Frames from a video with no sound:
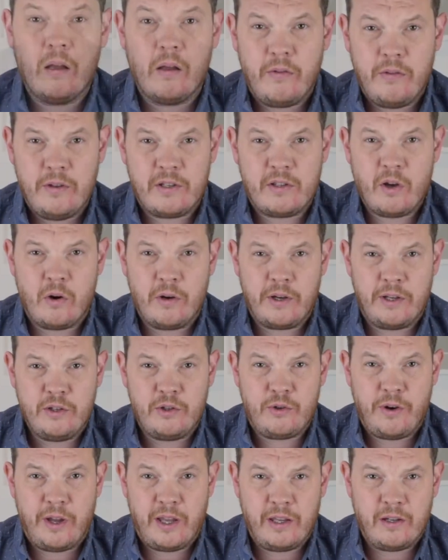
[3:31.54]
The stock in
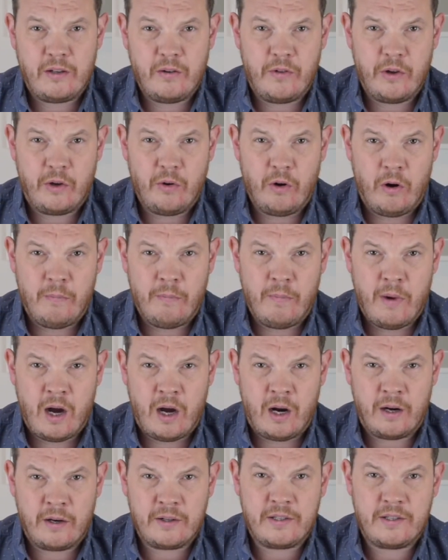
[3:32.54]
trade of the Grand
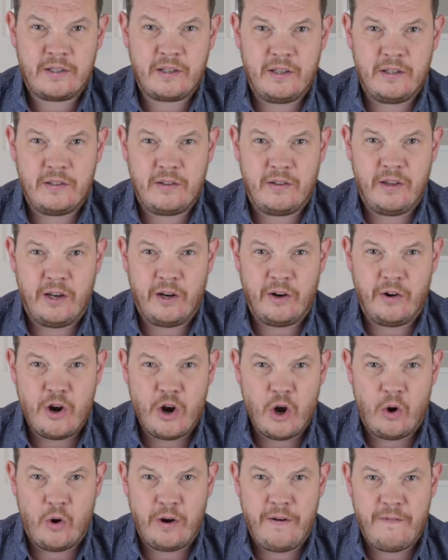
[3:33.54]
Marques is their
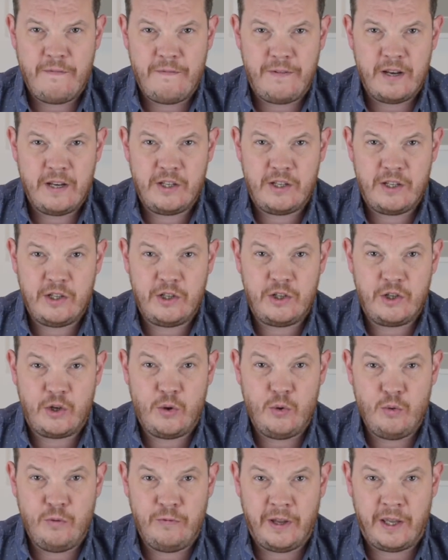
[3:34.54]
non-vintage
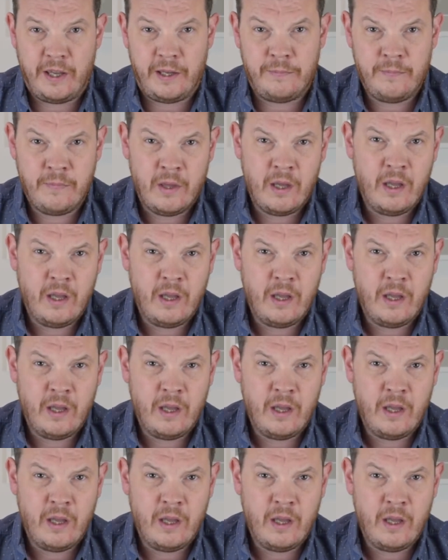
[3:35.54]
cuvée.